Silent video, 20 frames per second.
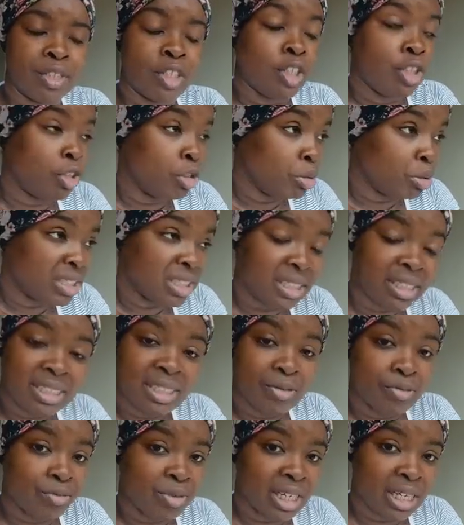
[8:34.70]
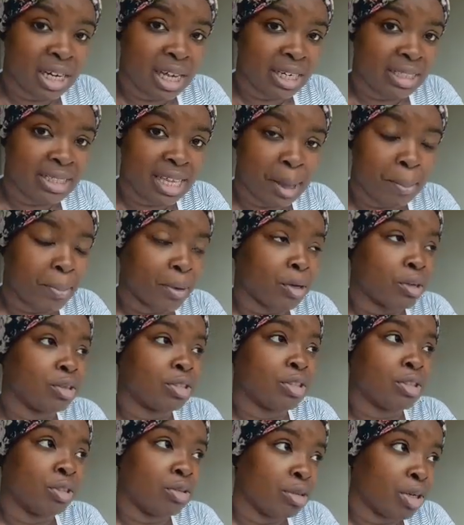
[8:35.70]
You just didn't realize that
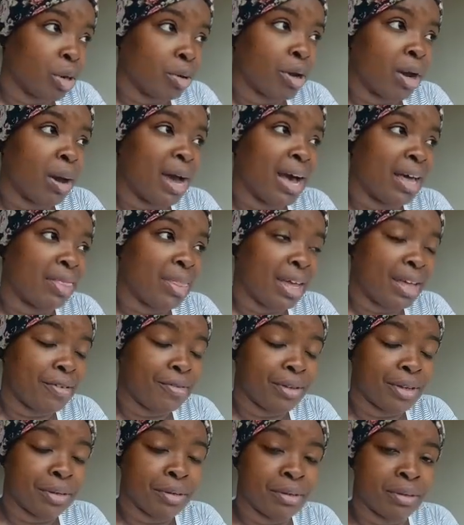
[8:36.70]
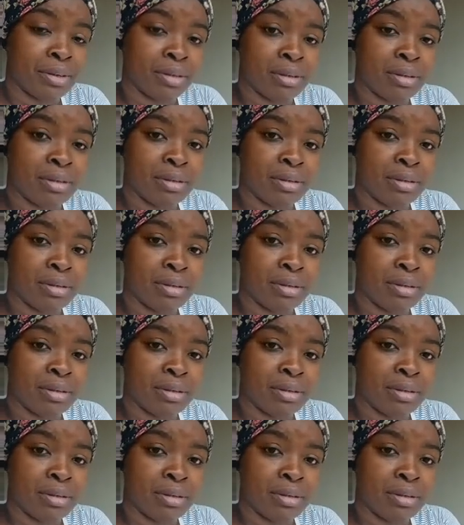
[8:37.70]
because you don't know how they feel.